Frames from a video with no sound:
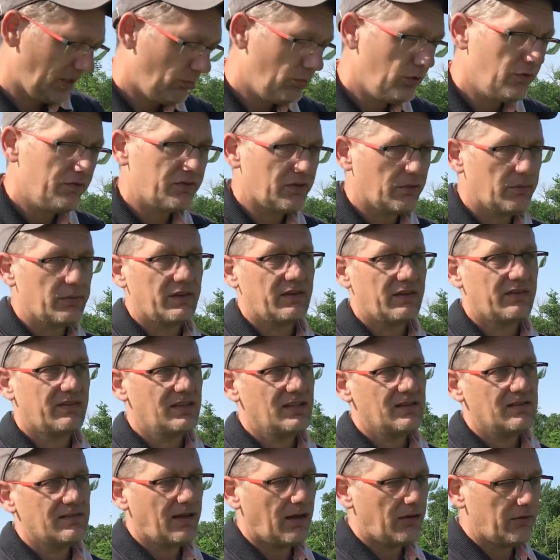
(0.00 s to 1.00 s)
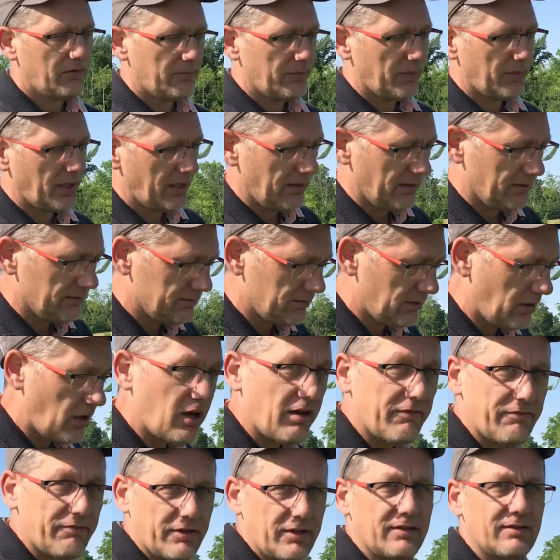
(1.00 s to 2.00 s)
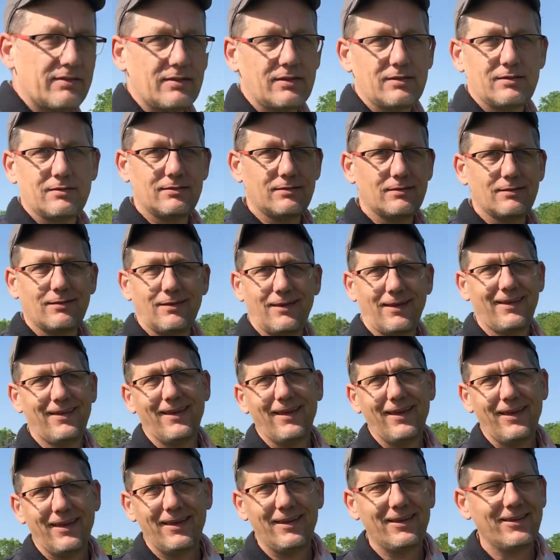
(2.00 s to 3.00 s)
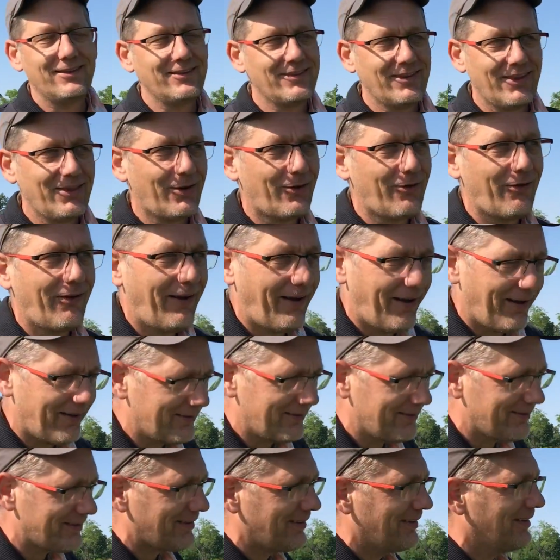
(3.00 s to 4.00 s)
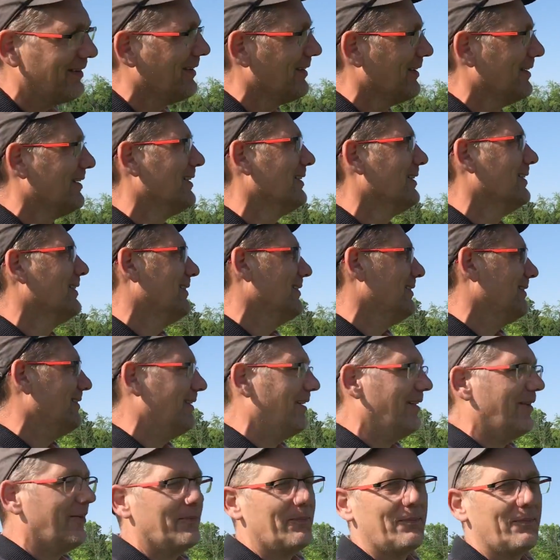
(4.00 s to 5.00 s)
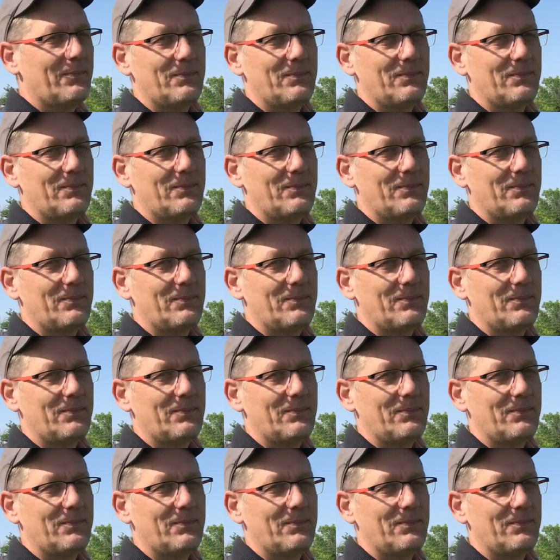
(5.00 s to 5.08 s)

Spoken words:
move some of the seeds out of my office and into the ground. So.